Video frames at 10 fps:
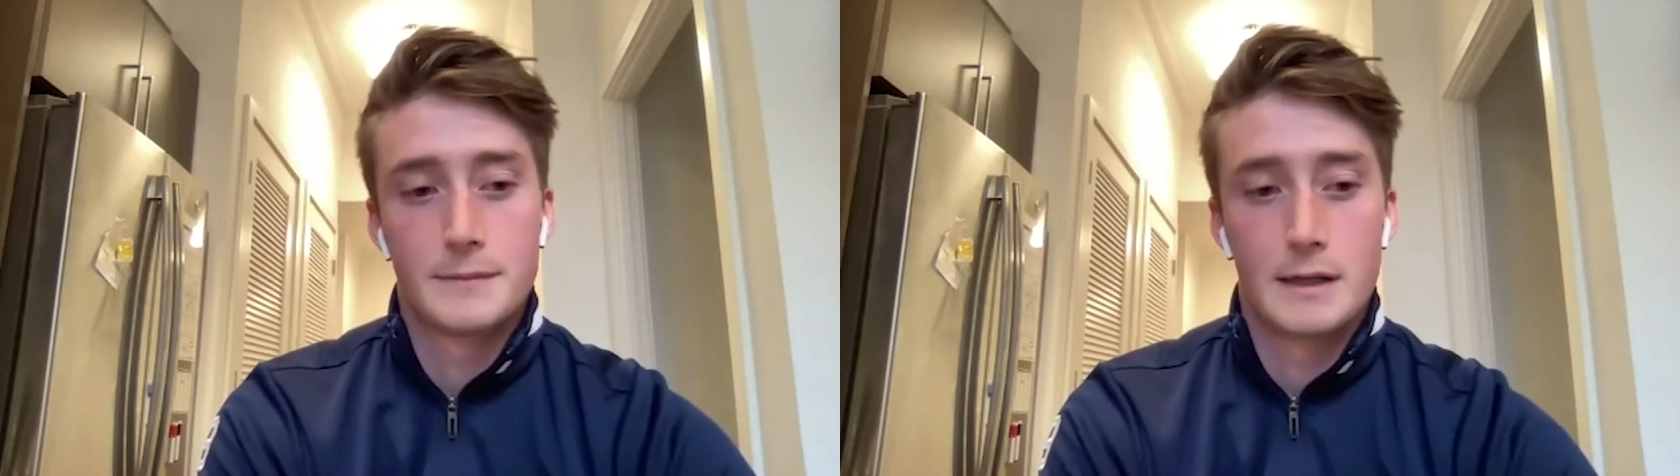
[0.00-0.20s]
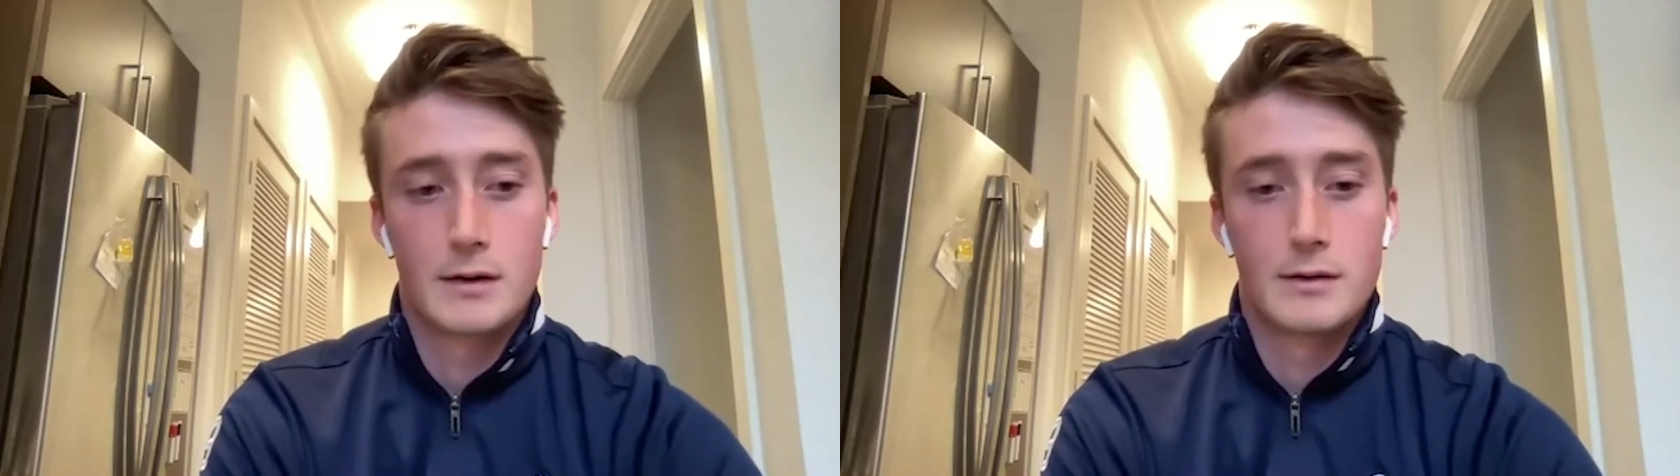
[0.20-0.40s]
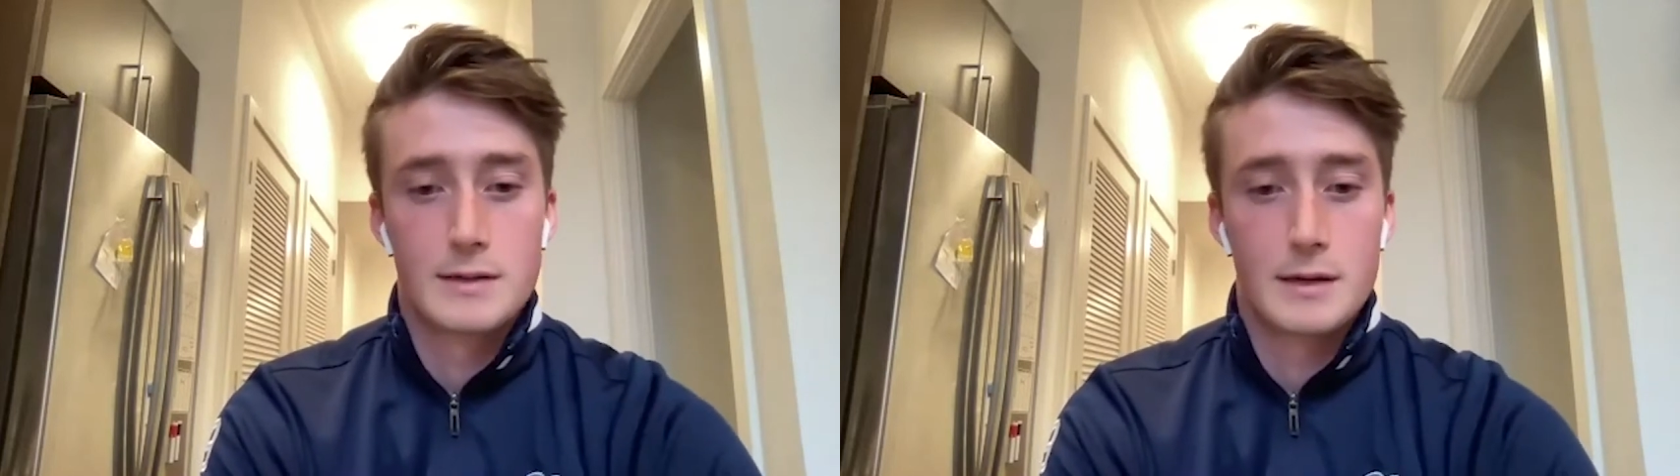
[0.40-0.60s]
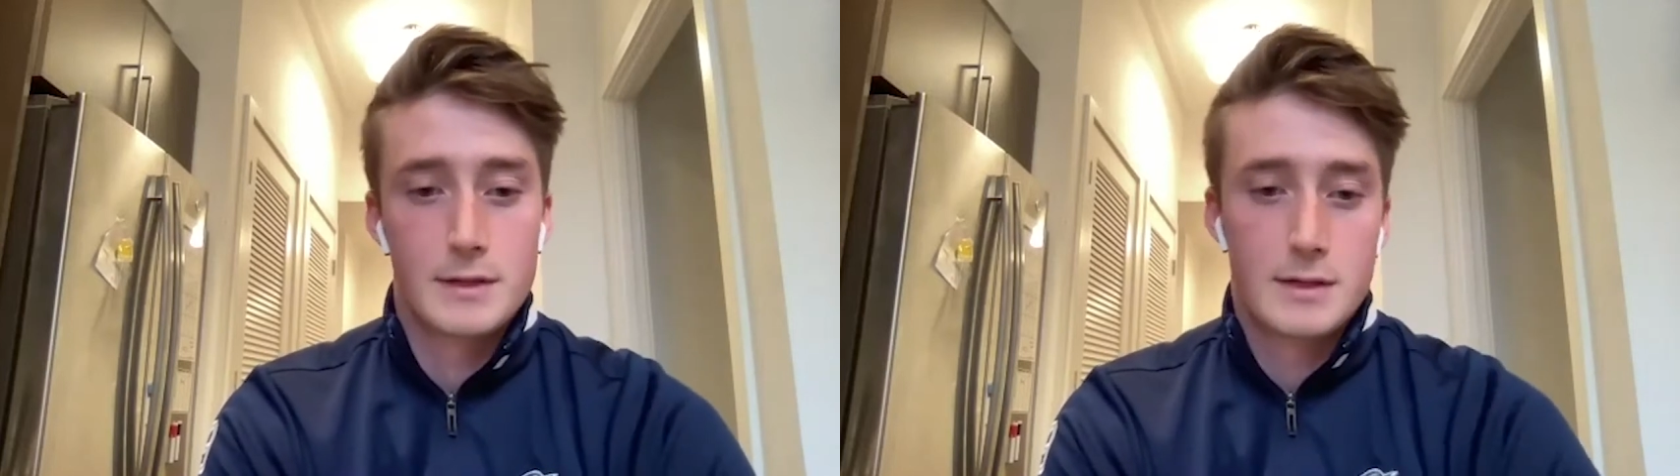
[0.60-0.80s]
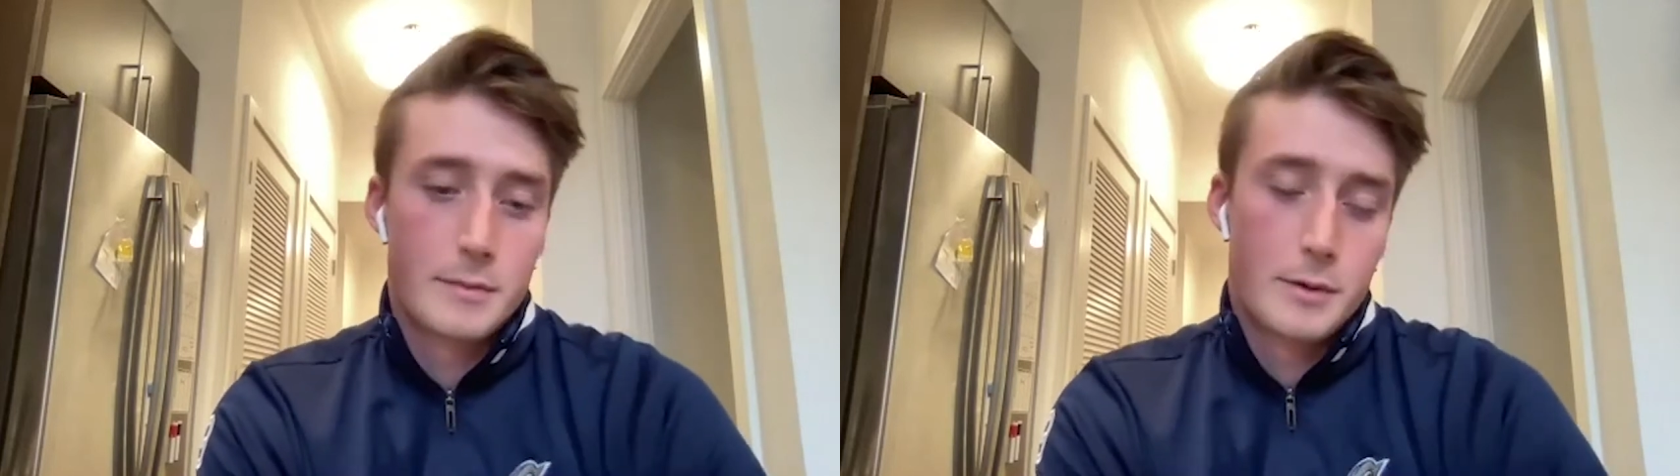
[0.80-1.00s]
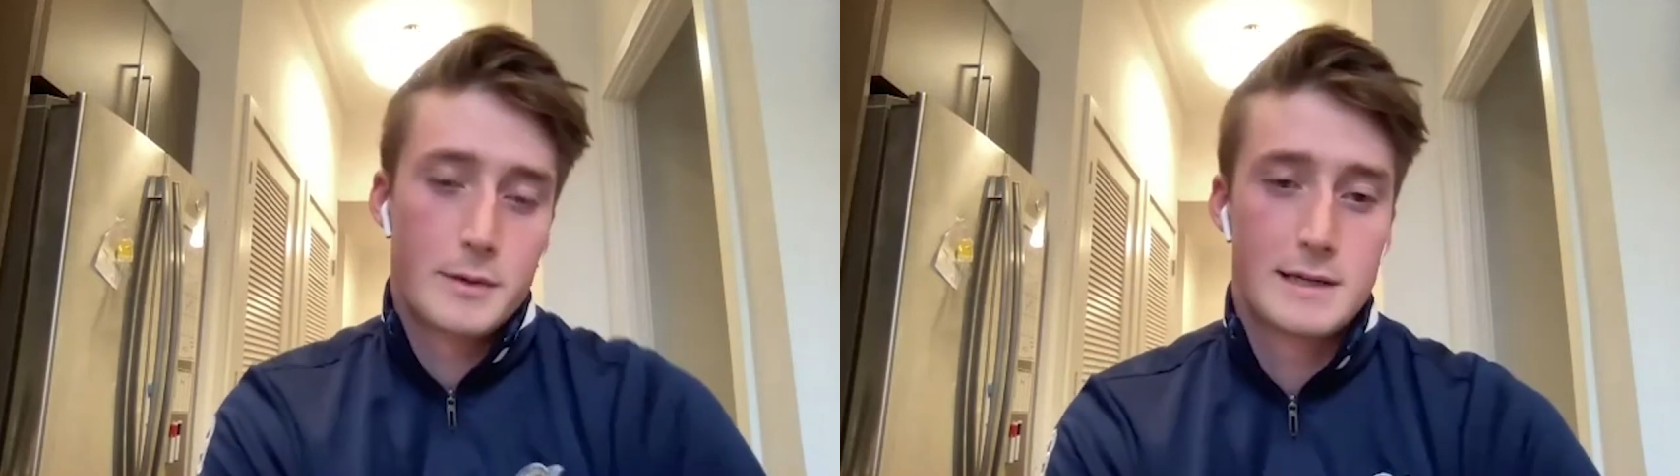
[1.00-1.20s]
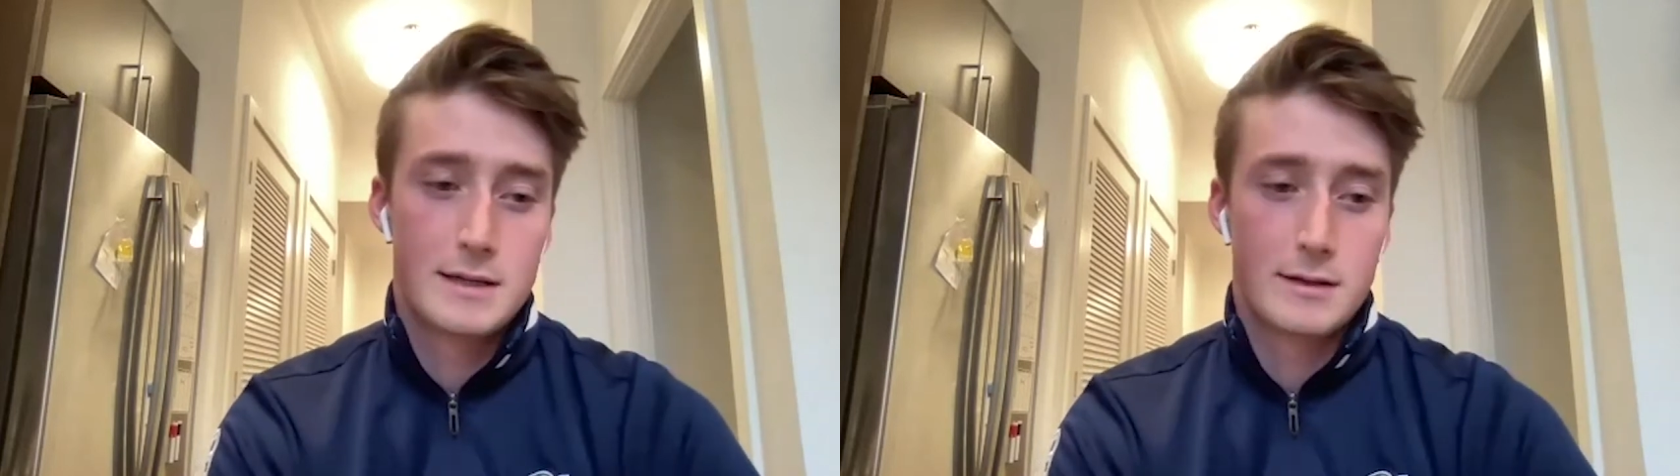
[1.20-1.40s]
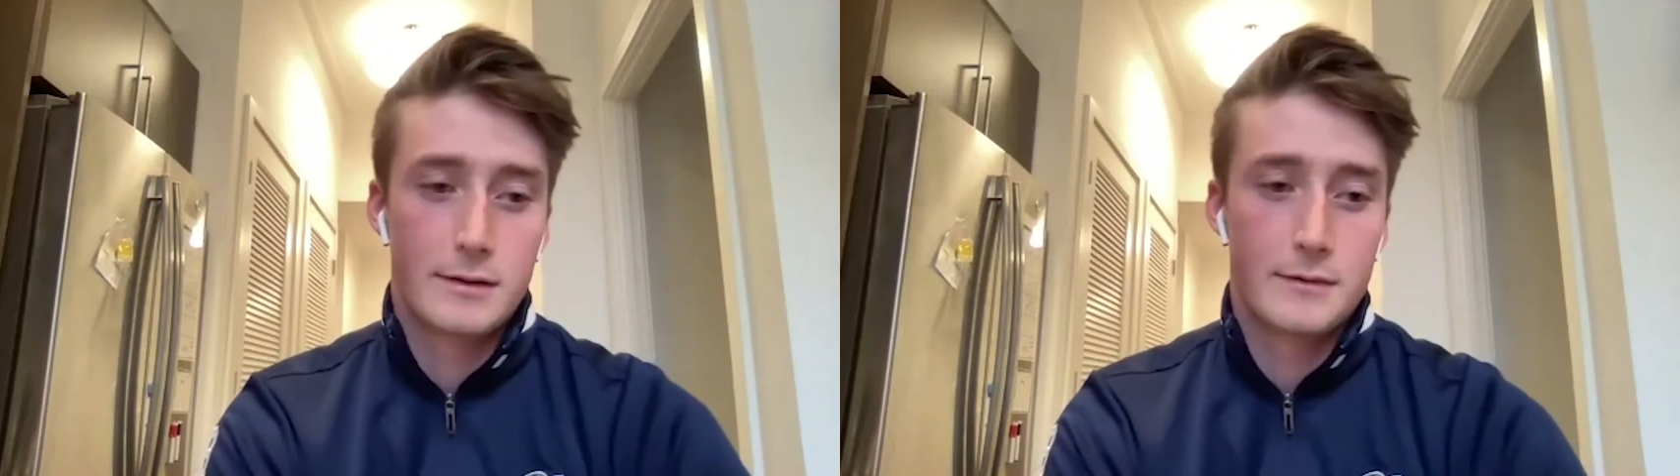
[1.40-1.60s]
in contact with each other, but we see
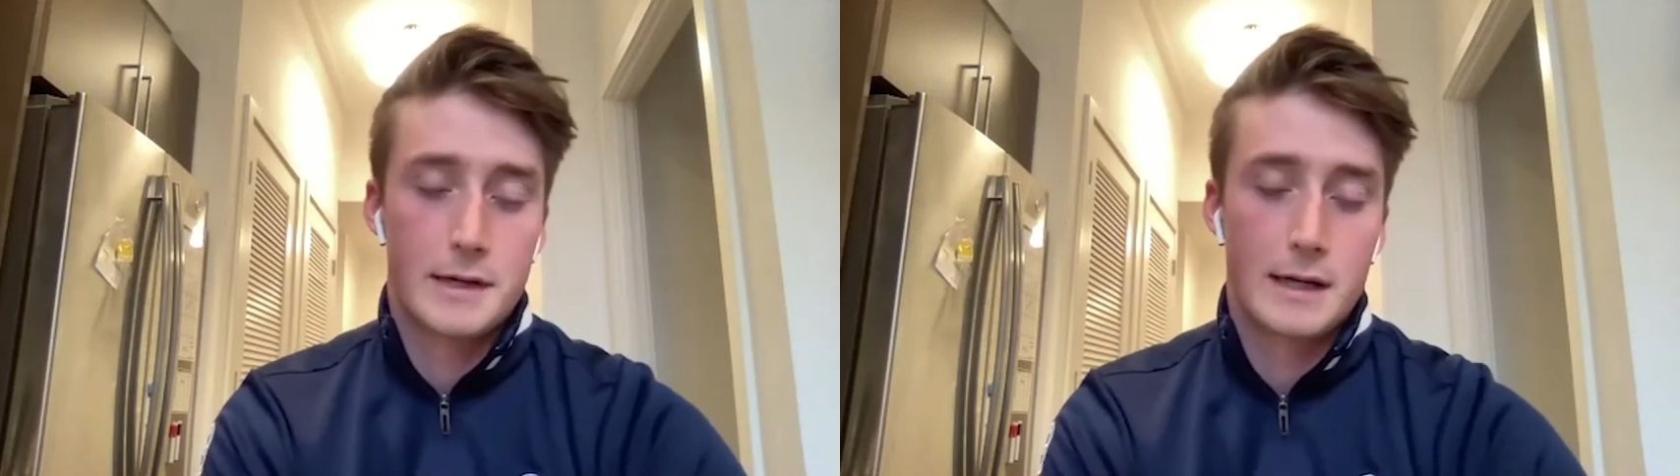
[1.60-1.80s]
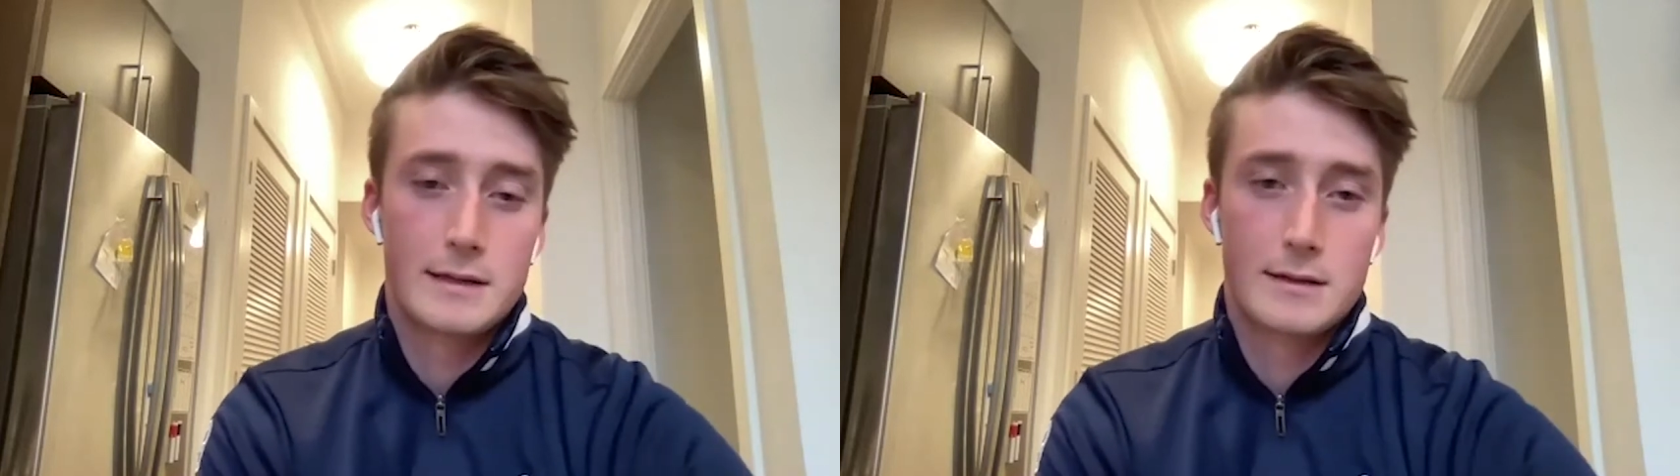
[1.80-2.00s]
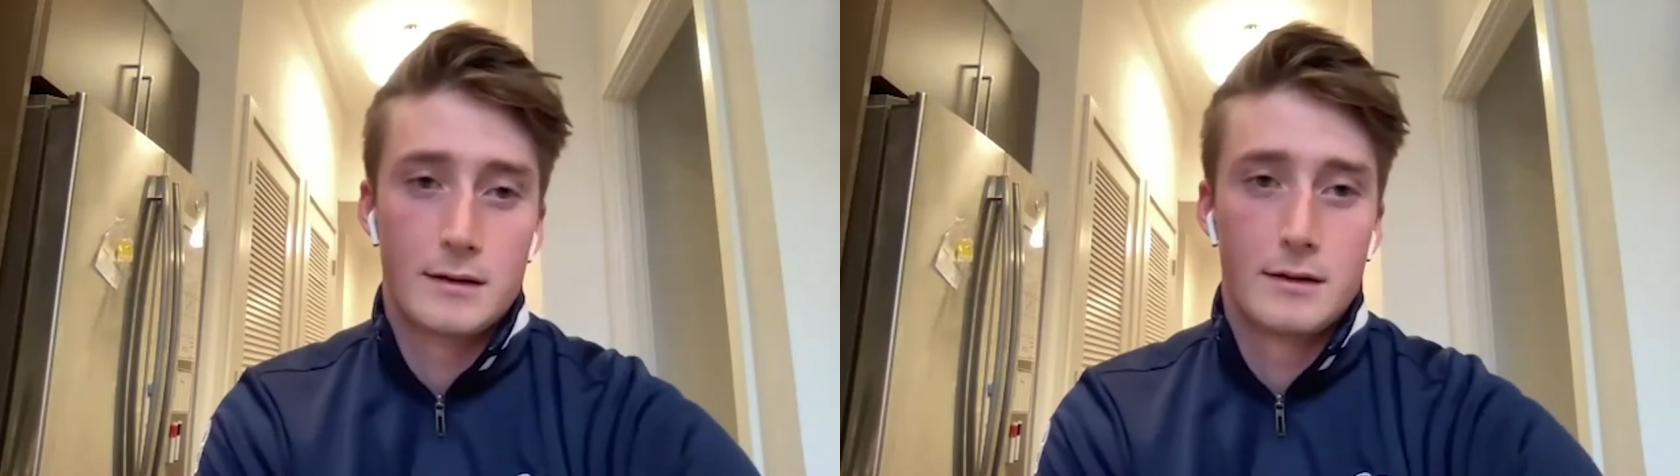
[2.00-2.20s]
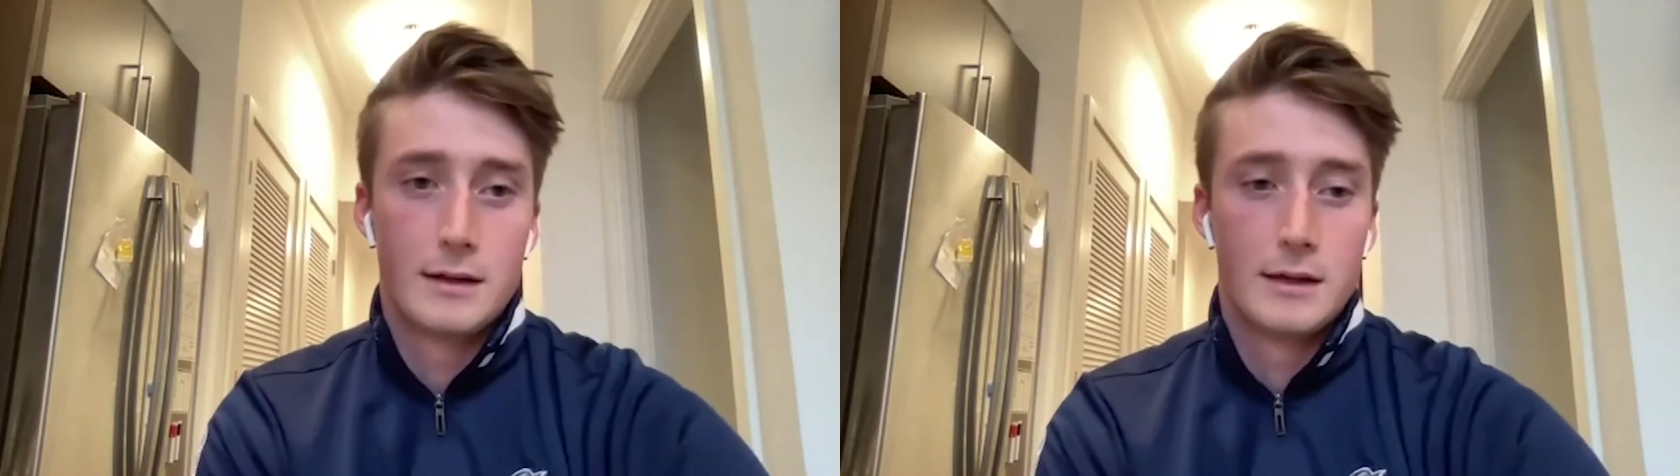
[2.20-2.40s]
each other every day, so